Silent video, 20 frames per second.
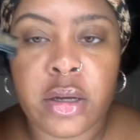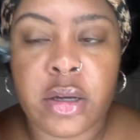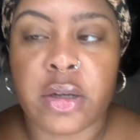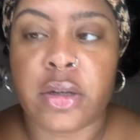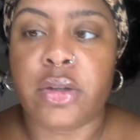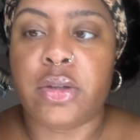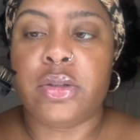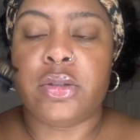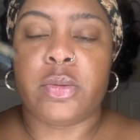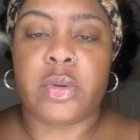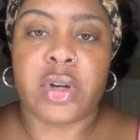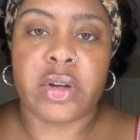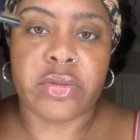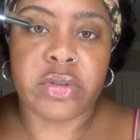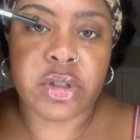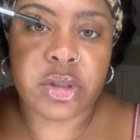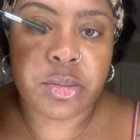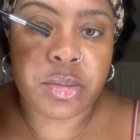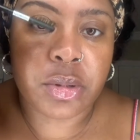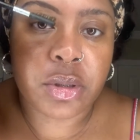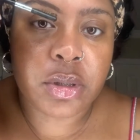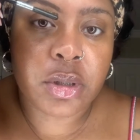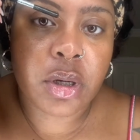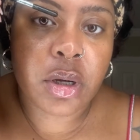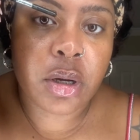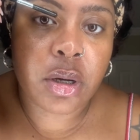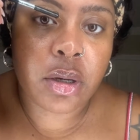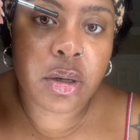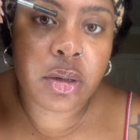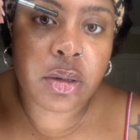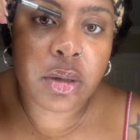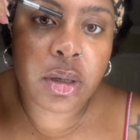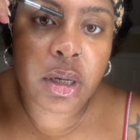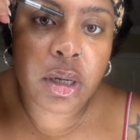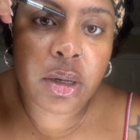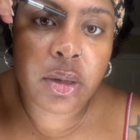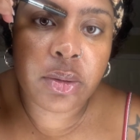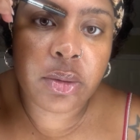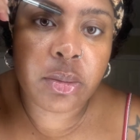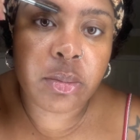Use whatever this brush called. I
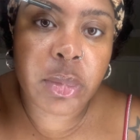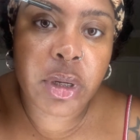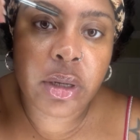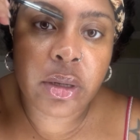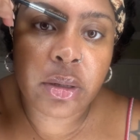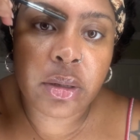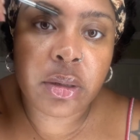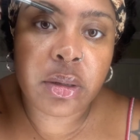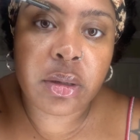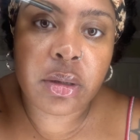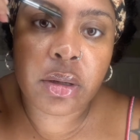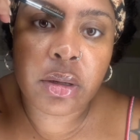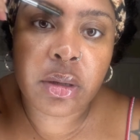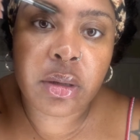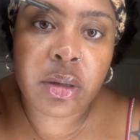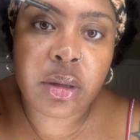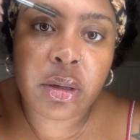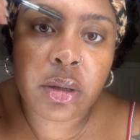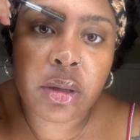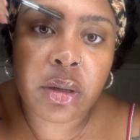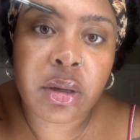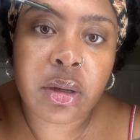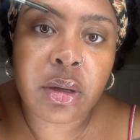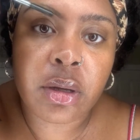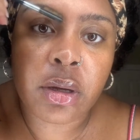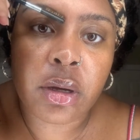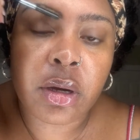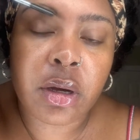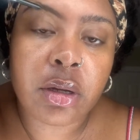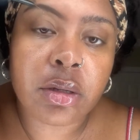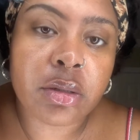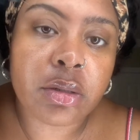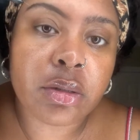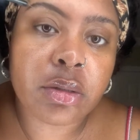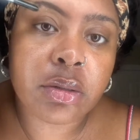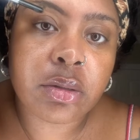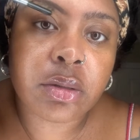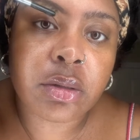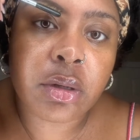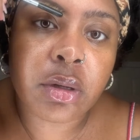don't do makeup. I just
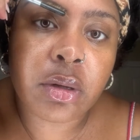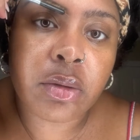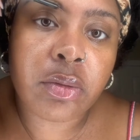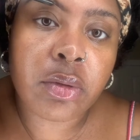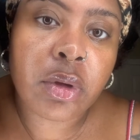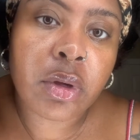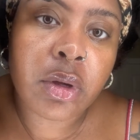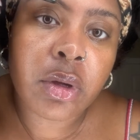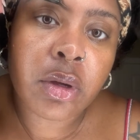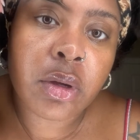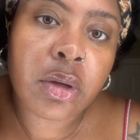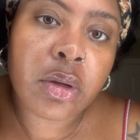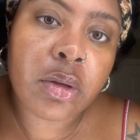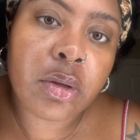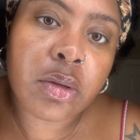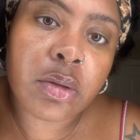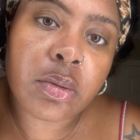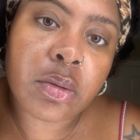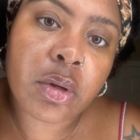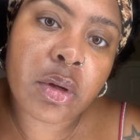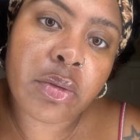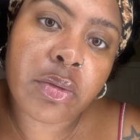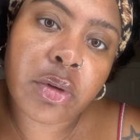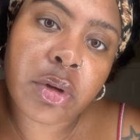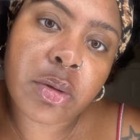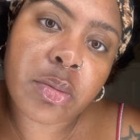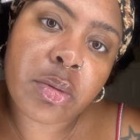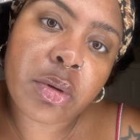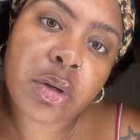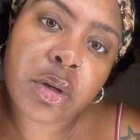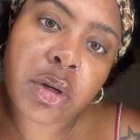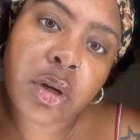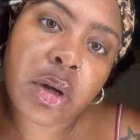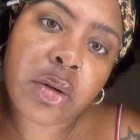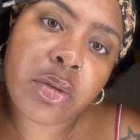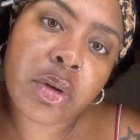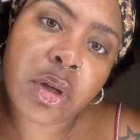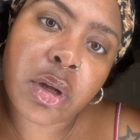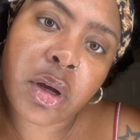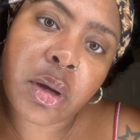used to use whatever this brush called.
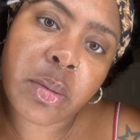And y'all,